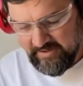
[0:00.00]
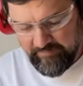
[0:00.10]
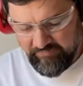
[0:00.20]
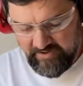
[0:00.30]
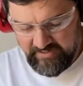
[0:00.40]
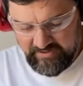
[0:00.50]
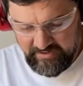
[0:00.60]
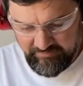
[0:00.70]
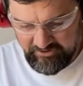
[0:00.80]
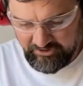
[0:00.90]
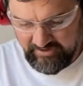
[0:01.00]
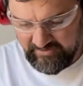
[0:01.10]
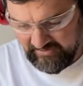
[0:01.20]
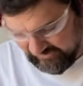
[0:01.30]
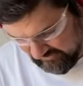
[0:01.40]
And then I'm just gonna
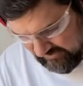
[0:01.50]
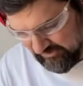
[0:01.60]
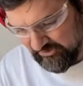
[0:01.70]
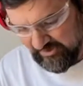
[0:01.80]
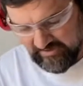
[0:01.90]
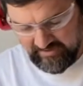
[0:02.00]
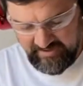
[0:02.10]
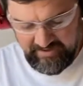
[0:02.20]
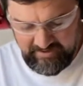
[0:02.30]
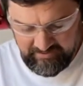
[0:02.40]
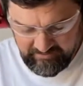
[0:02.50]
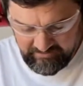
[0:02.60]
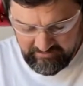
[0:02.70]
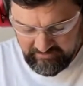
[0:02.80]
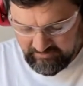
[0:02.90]
let this end
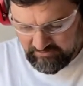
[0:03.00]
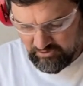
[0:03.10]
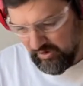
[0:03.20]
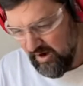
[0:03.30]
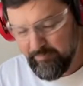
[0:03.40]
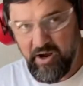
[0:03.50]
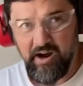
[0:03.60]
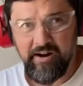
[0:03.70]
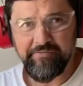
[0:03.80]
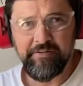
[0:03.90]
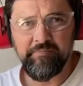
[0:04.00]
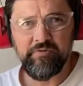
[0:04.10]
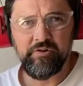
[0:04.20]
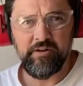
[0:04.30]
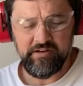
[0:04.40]
drop off,
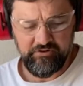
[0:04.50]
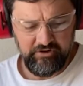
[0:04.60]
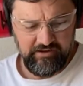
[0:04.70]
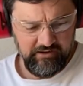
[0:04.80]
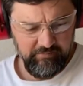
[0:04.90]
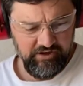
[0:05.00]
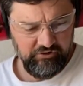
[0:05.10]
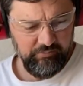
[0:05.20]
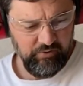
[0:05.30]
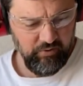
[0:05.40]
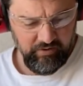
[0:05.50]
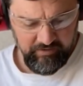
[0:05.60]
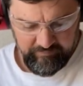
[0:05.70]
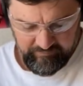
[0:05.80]
so it doesn't need to be supported.